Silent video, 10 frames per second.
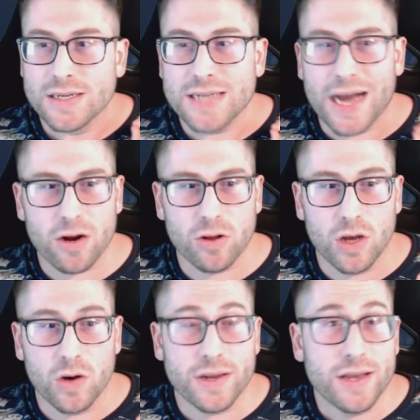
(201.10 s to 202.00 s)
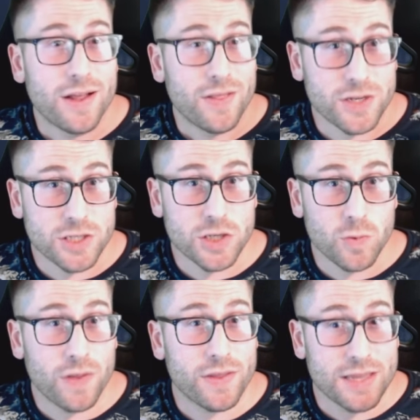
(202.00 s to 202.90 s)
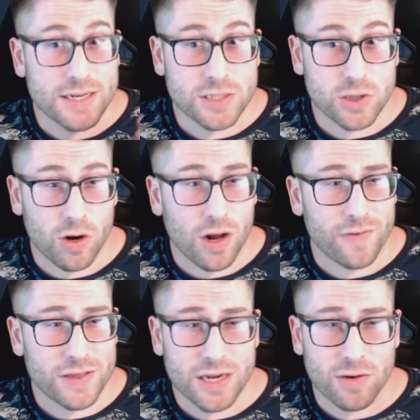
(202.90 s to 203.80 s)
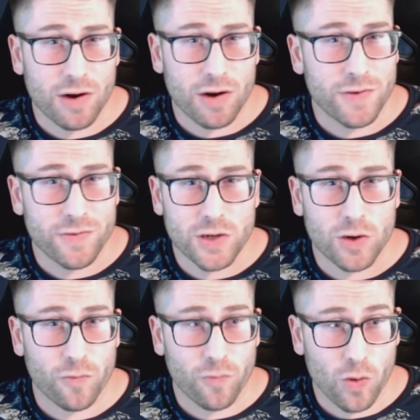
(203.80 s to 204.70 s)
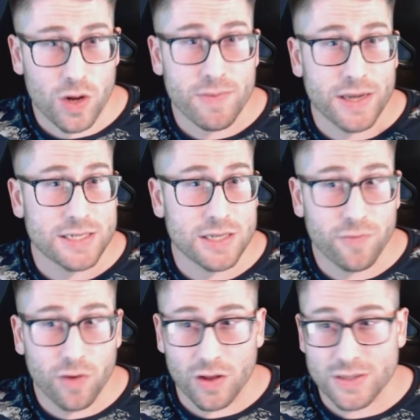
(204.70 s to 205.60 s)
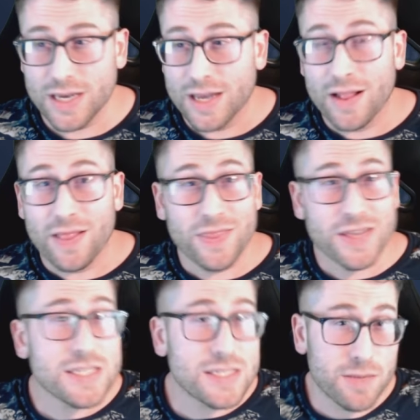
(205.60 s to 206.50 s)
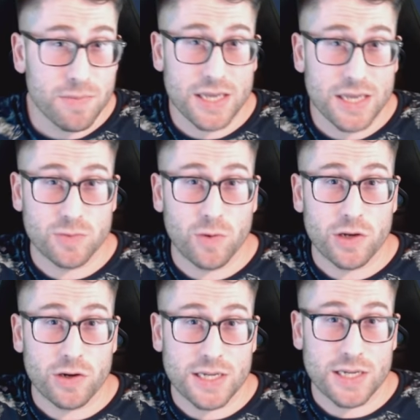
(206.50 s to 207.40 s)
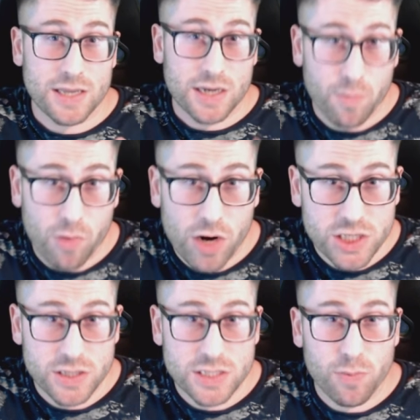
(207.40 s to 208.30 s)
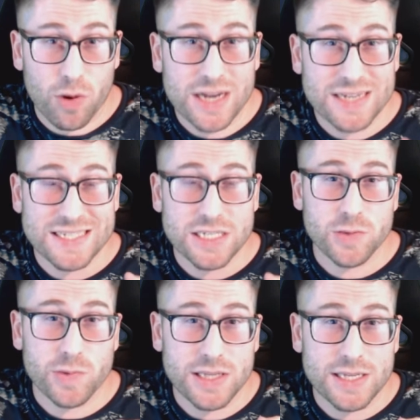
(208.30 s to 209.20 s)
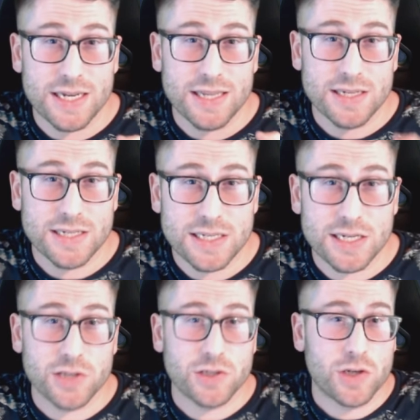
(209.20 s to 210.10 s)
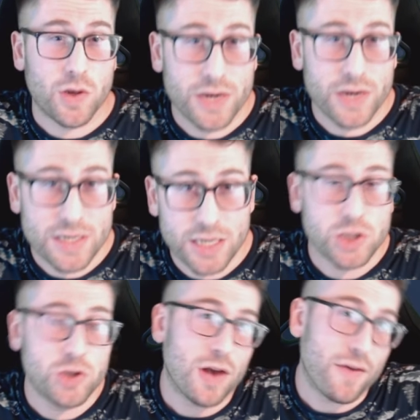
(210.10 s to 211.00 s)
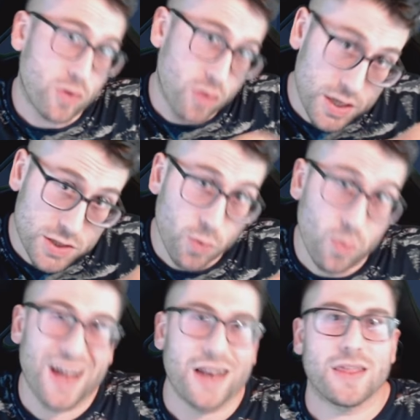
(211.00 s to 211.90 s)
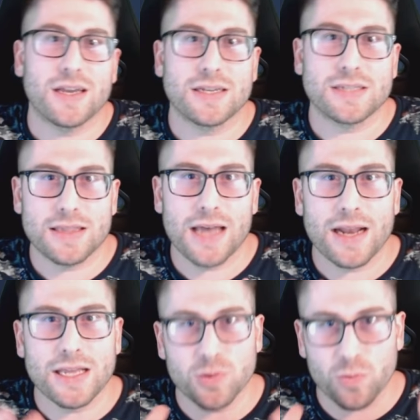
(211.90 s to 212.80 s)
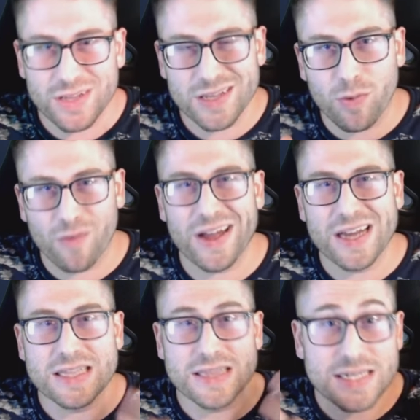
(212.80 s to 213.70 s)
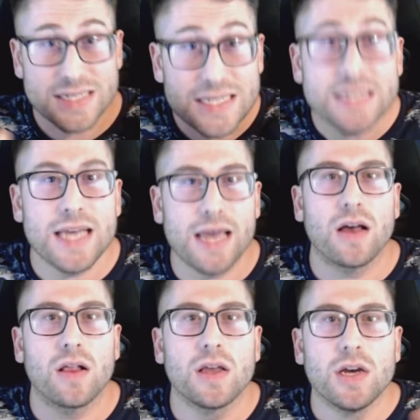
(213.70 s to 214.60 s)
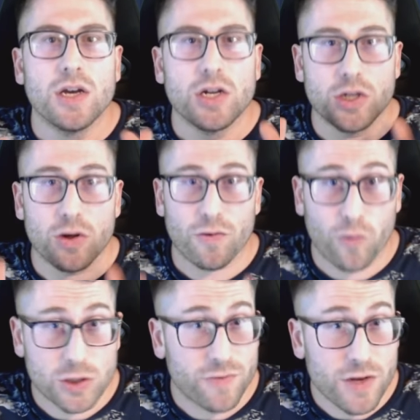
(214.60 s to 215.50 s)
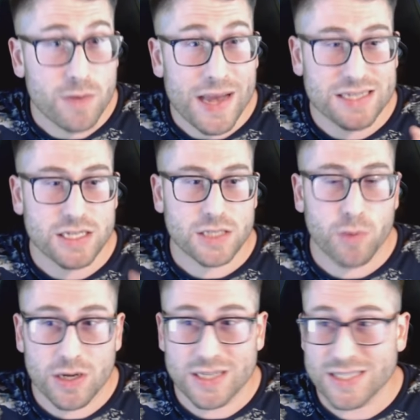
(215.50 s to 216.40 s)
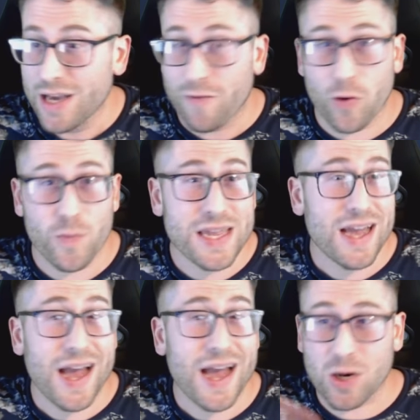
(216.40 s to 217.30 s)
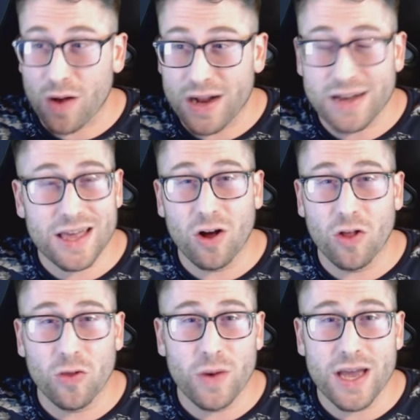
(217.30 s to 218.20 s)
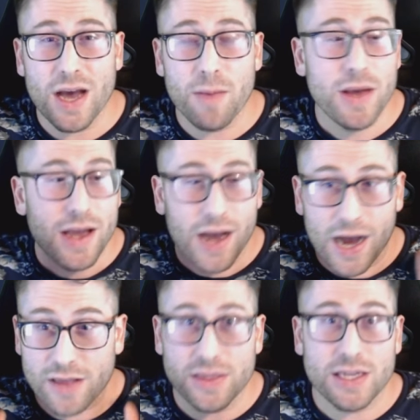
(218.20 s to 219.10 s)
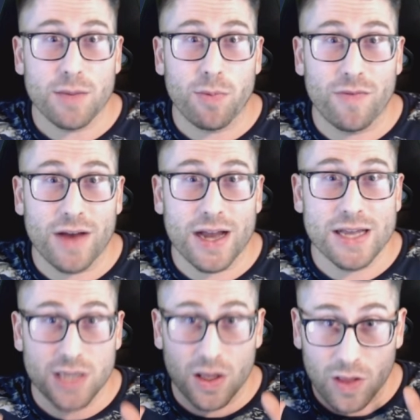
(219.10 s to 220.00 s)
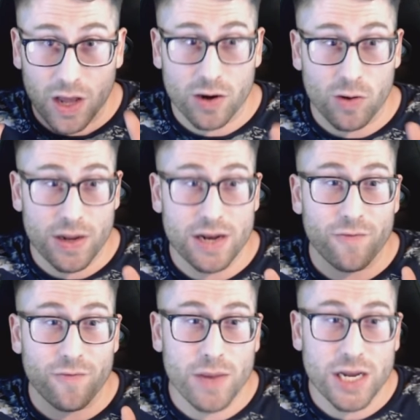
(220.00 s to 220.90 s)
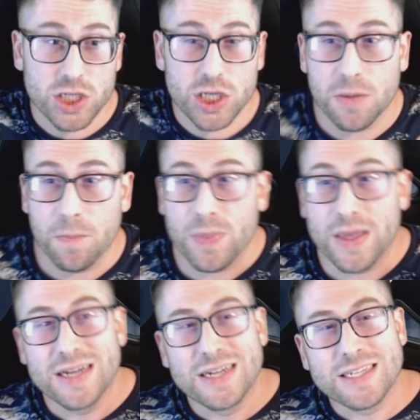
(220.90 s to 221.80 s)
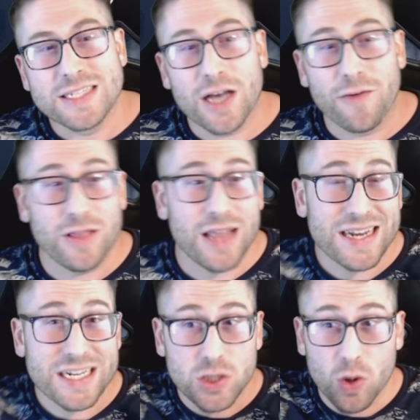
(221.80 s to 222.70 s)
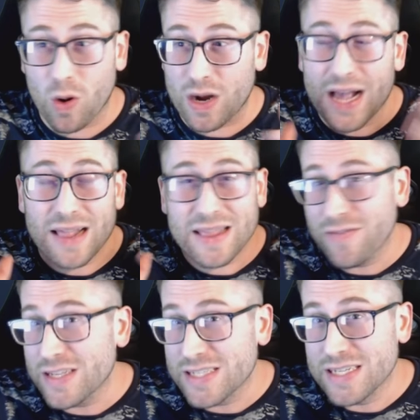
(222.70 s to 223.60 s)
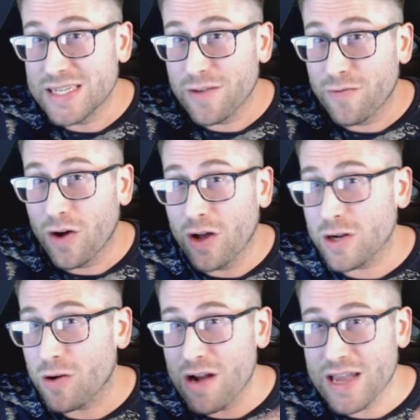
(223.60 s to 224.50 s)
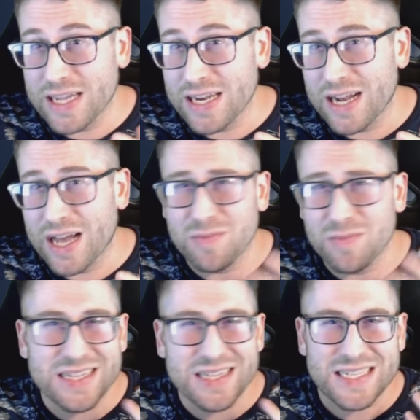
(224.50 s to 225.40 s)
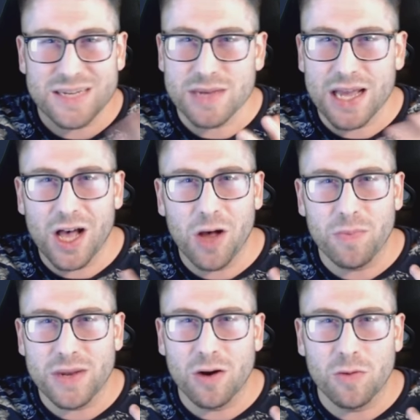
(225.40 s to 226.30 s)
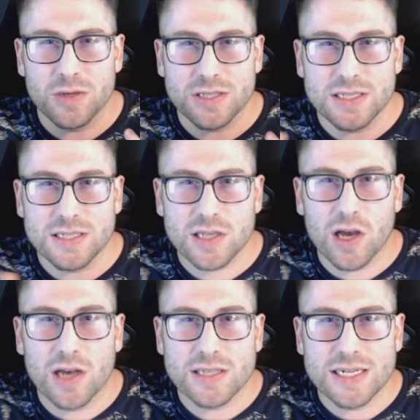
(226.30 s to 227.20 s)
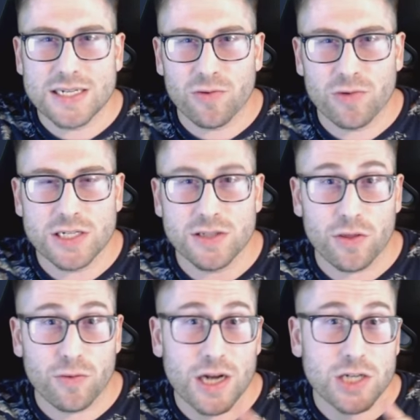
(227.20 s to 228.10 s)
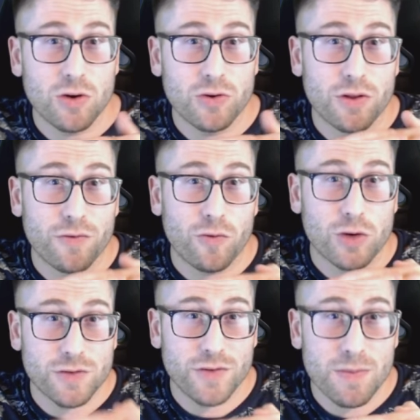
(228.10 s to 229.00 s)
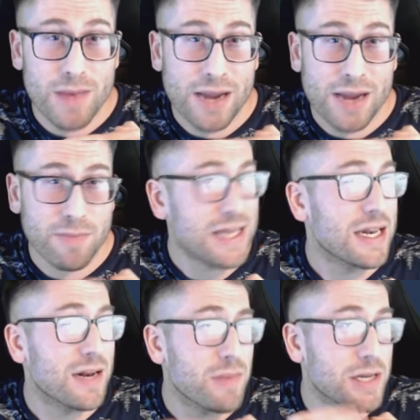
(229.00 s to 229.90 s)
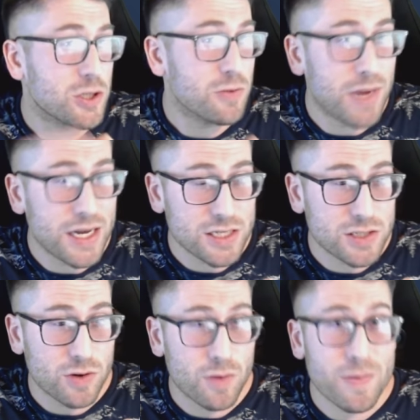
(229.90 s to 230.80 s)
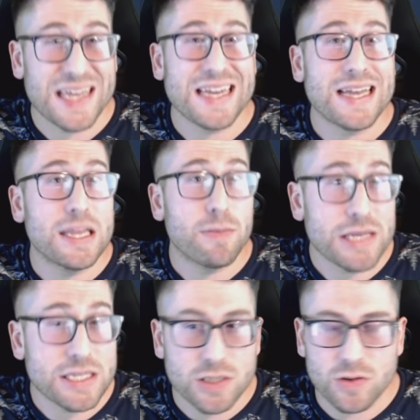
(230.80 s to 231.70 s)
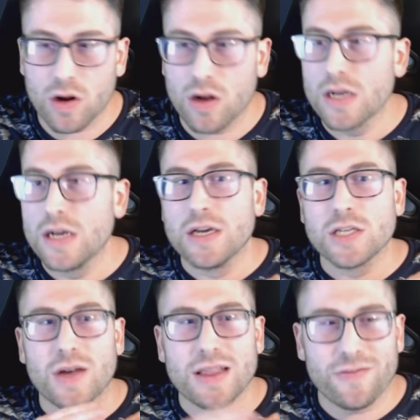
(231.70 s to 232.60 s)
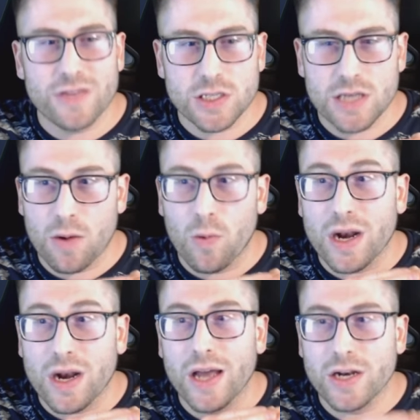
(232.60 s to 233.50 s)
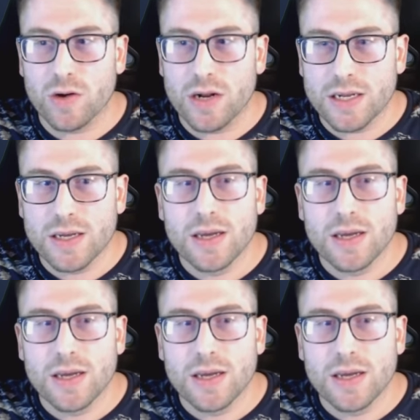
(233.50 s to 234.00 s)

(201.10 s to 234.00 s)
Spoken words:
Tire load, this is one that they start off I think around 50 or 40 by default. This, to me, is what you're getting, the compression of the springs. This is really getting the details. You go in a ditch, you drive across a rut, things like that. It's really providing the detail to your force feedback experience. For me, I cranked that all the way up. I think it provides a lot of great information. Self-aligning torque. I left this at default. Cranking it up didn't seem to help. It almost is causing it to reach the threshold of the force feedback, making it a bit too muddy sooner, making clipping sooner. So I left this at 100.